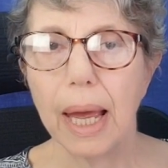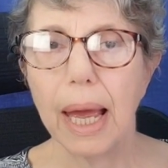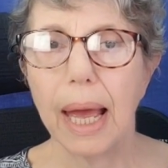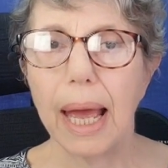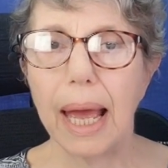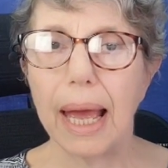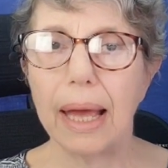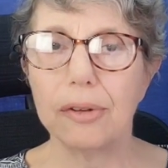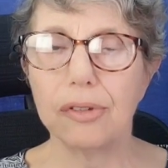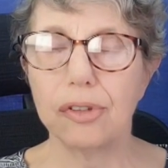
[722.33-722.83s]

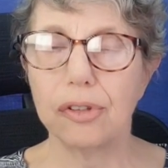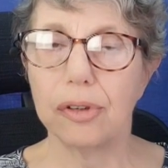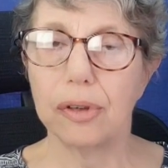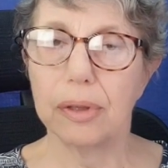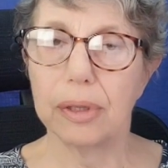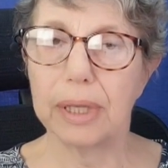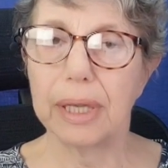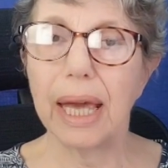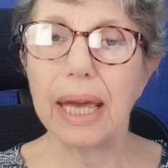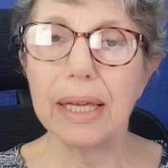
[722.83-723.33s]
has
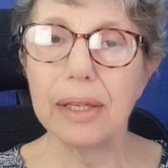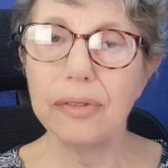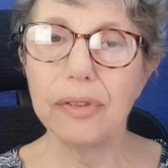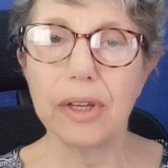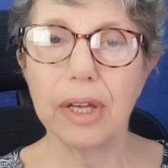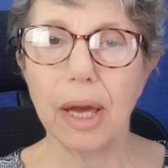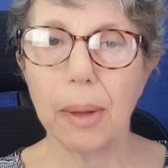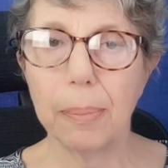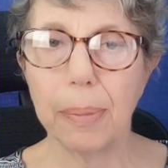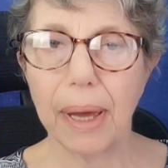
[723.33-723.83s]
gained
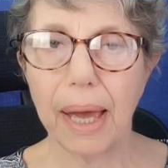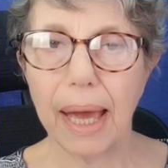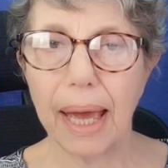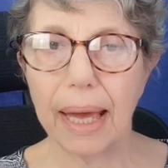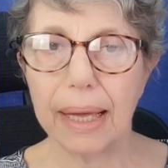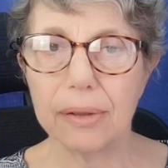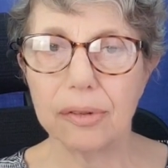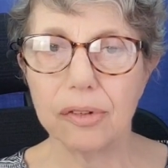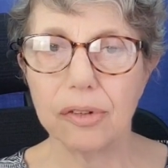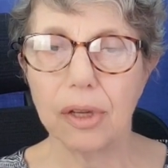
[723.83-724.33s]
the upper
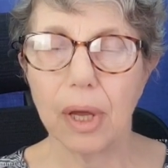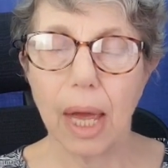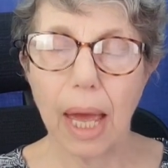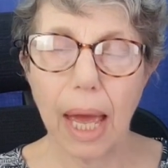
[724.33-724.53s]
hand